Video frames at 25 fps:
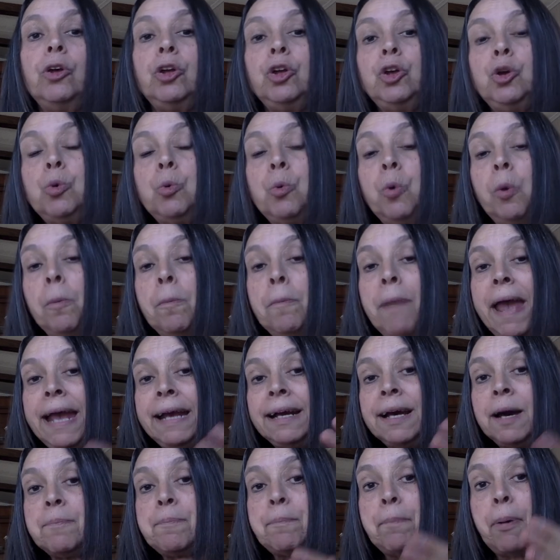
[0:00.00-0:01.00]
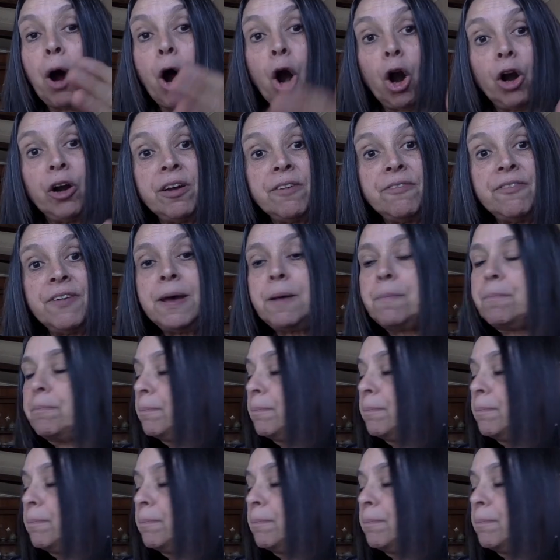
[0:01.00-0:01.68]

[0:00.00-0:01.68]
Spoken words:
you will make up part of it,